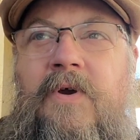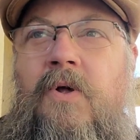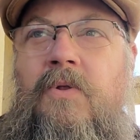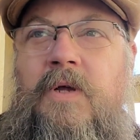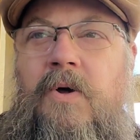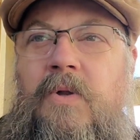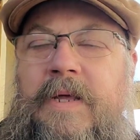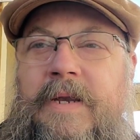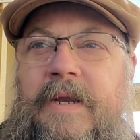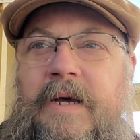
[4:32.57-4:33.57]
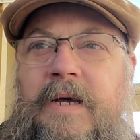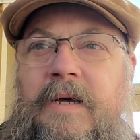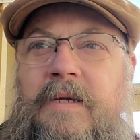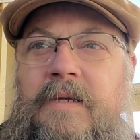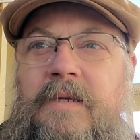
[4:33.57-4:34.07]
whole goal
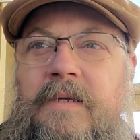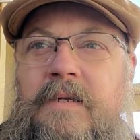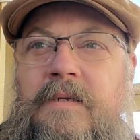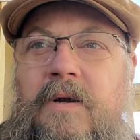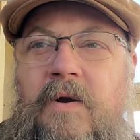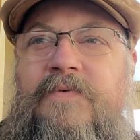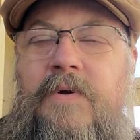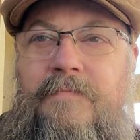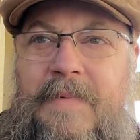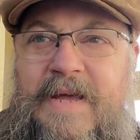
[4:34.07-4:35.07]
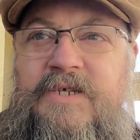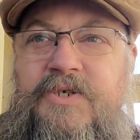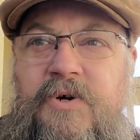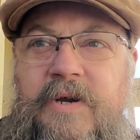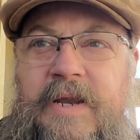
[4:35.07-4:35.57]
or if your
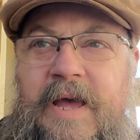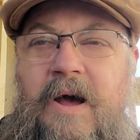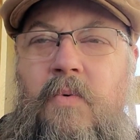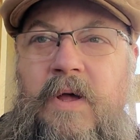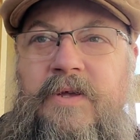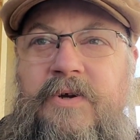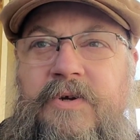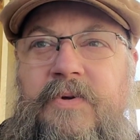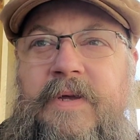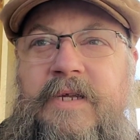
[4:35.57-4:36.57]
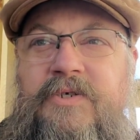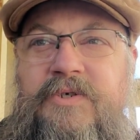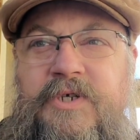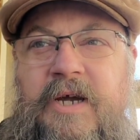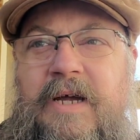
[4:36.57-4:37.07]
measure in how well you're doing at
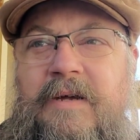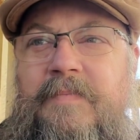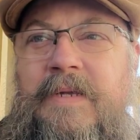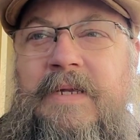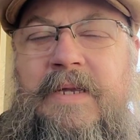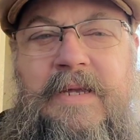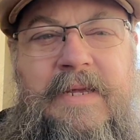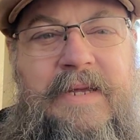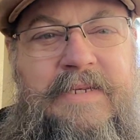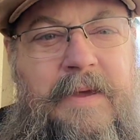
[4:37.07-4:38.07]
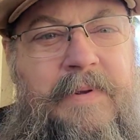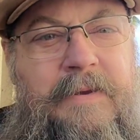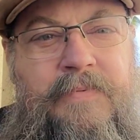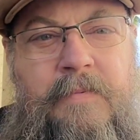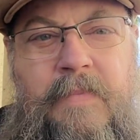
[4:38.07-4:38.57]
your job is how
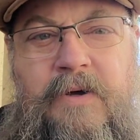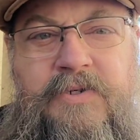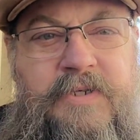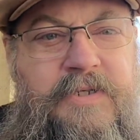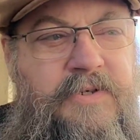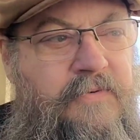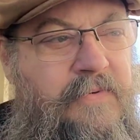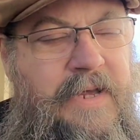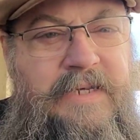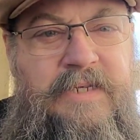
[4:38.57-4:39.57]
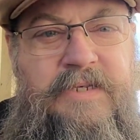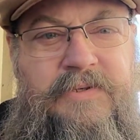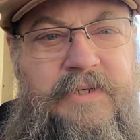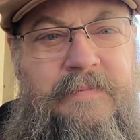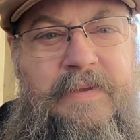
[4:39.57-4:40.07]
many promotions or raises
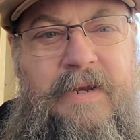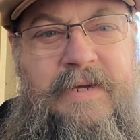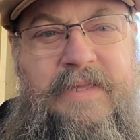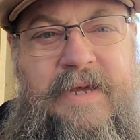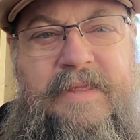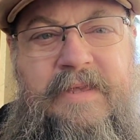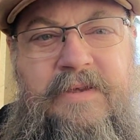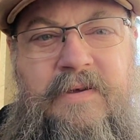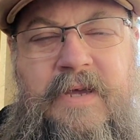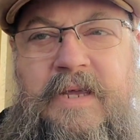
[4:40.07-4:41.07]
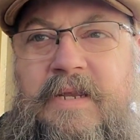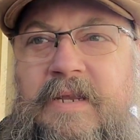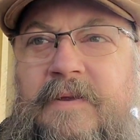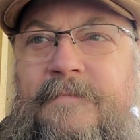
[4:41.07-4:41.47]
or something like that you get,